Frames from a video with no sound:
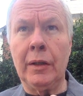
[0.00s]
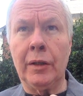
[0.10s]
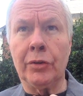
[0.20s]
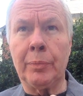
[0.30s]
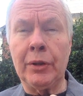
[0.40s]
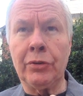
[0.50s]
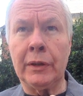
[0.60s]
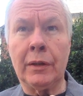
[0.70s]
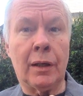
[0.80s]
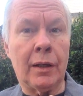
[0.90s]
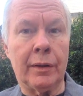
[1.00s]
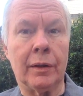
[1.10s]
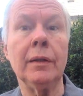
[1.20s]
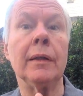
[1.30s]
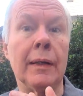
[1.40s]
especially
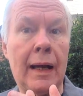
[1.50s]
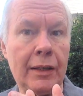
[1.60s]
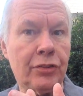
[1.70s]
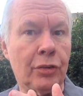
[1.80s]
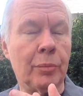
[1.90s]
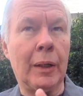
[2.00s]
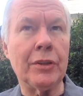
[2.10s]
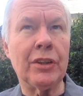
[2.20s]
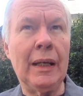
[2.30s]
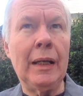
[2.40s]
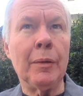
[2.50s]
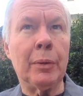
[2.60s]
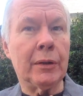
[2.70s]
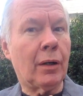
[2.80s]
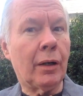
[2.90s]
Carter, not so much.
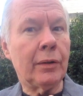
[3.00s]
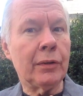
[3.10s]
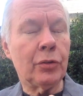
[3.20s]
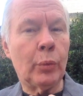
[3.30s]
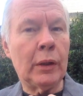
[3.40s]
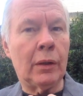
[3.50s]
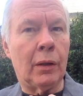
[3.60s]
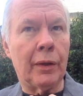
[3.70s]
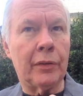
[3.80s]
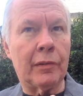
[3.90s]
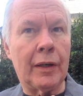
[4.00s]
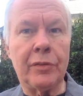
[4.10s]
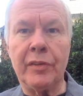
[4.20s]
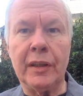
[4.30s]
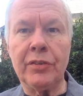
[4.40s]
But Carter as well authorized
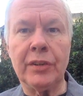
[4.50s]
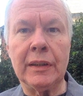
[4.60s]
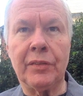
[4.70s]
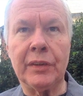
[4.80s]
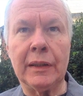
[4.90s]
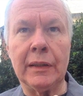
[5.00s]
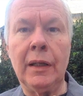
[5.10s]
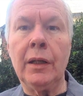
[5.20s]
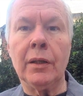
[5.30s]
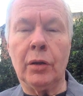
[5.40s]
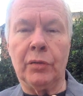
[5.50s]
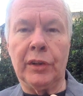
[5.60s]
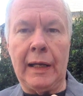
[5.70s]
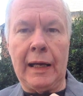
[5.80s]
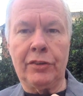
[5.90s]
very significant
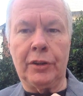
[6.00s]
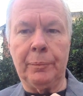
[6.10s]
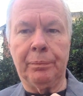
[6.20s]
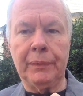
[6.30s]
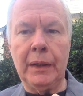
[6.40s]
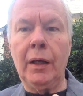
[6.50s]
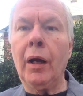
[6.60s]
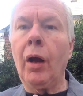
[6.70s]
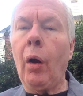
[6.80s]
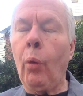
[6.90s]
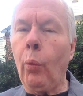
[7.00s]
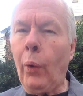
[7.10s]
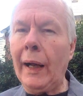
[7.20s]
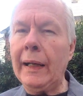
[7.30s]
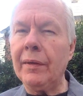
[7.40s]
covert action.
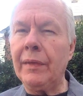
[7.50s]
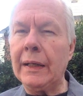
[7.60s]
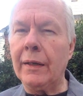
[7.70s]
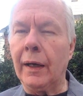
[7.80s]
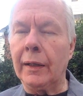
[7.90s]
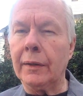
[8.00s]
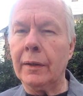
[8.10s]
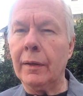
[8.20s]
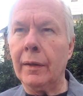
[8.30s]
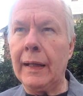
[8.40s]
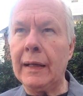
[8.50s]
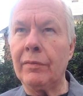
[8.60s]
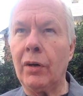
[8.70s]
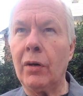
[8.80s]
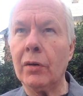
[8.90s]
Why have they done it? They have
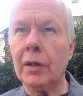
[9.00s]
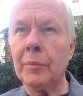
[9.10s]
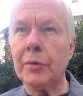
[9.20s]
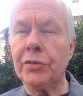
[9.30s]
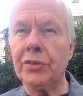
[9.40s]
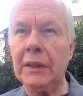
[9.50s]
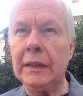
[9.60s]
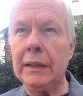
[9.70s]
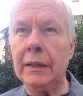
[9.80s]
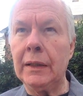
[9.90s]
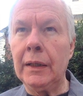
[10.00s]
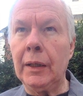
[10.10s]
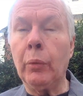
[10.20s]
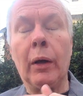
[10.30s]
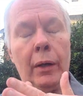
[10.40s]
all come to see,
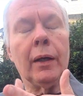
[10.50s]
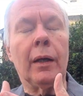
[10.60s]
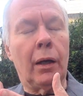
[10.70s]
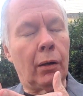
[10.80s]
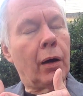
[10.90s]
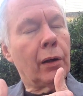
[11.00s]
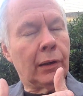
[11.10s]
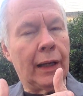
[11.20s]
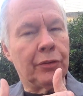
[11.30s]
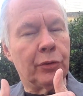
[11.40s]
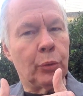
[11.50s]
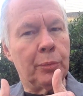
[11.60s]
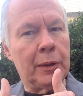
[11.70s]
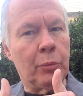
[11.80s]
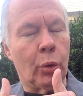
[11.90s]
well, a longer answer would
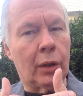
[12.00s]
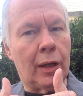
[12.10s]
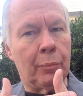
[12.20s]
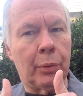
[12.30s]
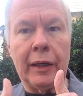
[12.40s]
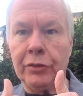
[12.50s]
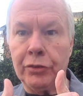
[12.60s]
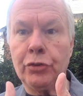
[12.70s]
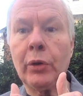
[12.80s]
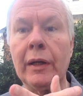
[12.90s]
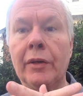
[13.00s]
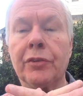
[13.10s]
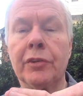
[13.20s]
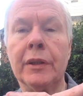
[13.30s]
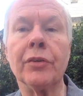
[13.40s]
be more complex. The short
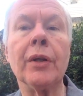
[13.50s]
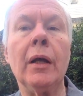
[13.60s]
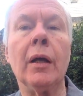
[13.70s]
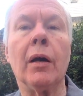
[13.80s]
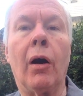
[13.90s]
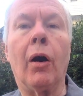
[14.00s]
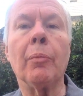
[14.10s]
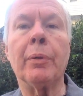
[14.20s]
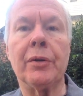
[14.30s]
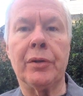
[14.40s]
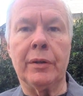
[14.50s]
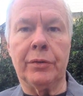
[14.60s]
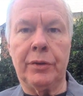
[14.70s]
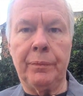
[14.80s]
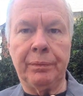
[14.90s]
answer is all
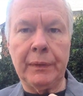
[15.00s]
presidents